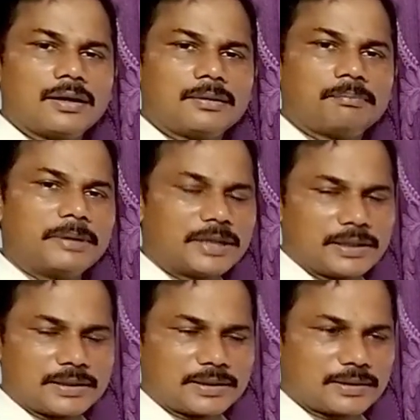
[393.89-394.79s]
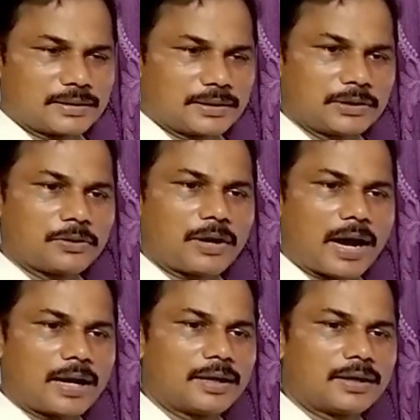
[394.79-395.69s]
mirror in your
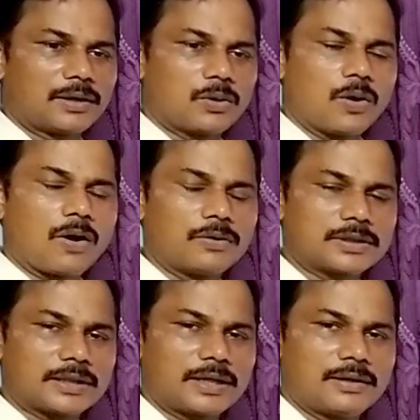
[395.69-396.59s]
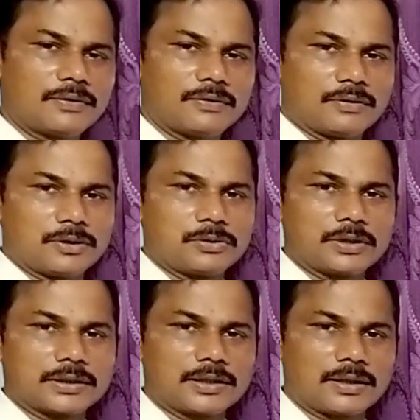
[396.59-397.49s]
hand and go outside
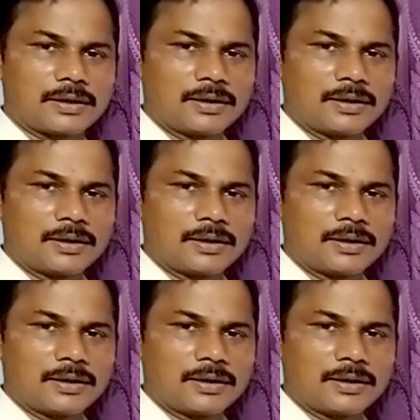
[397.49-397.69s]
during the